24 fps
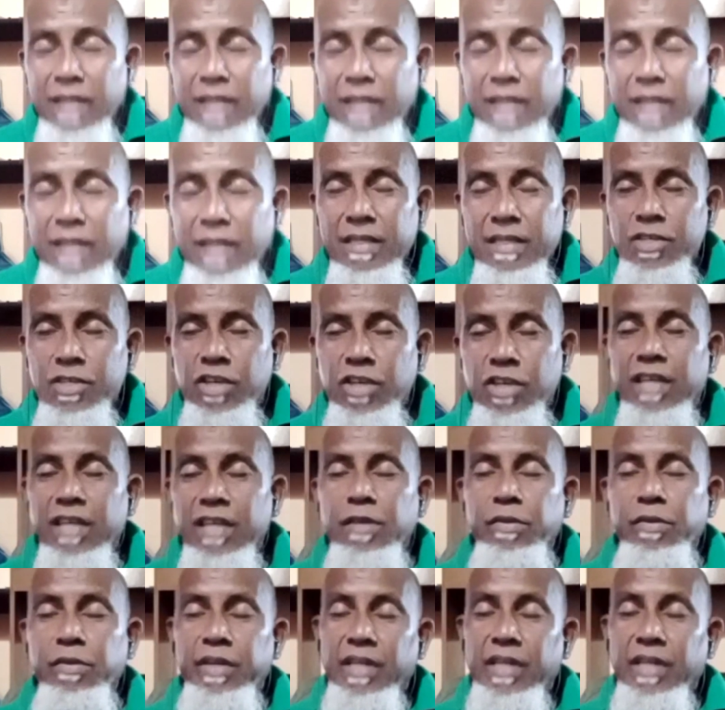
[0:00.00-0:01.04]
share the
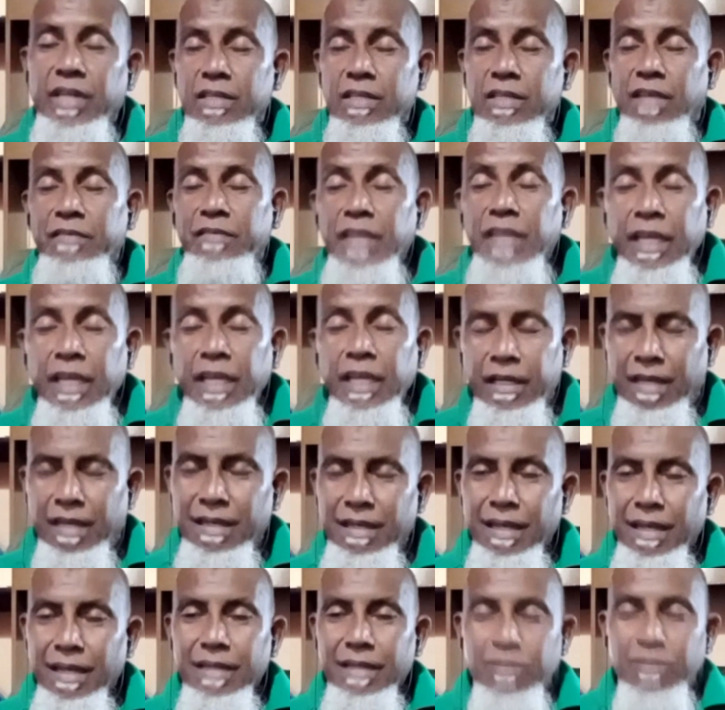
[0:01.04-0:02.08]
greetings of Eid.
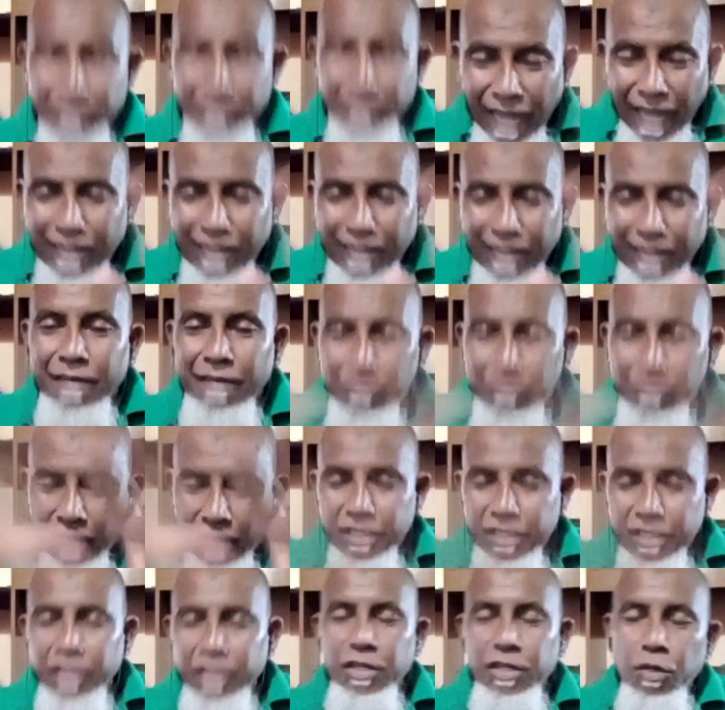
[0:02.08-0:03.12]
So that have
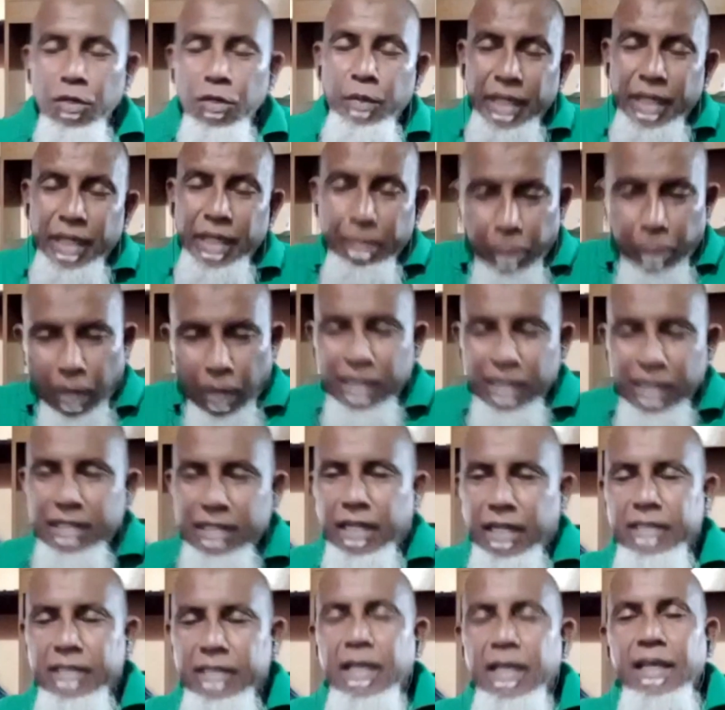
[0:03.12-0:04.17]
nothing to do with the
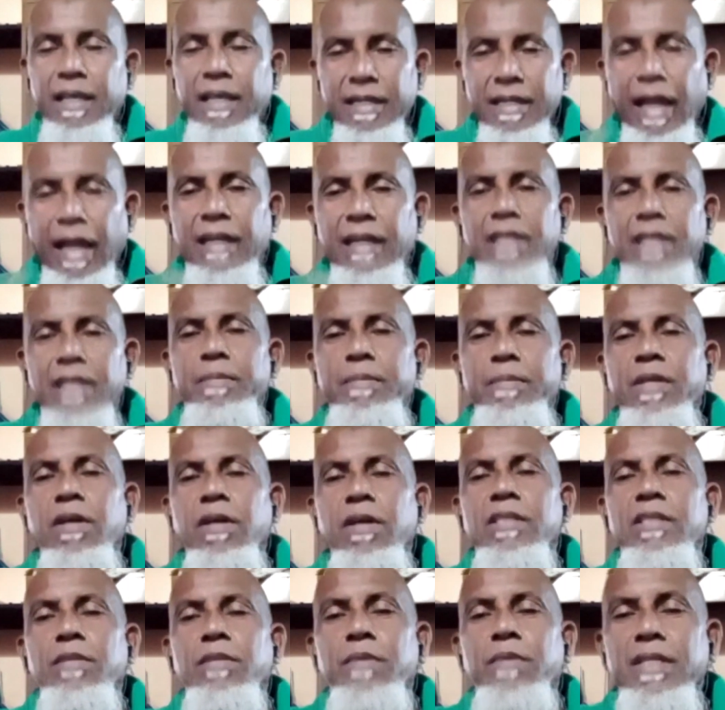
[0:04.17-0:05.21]
politics. That is
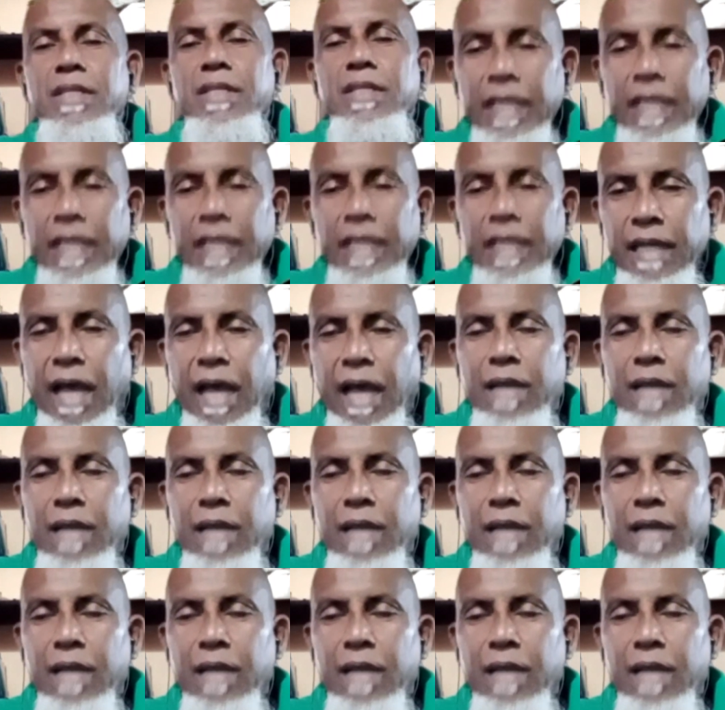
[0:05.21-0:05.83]
because it was Eid, and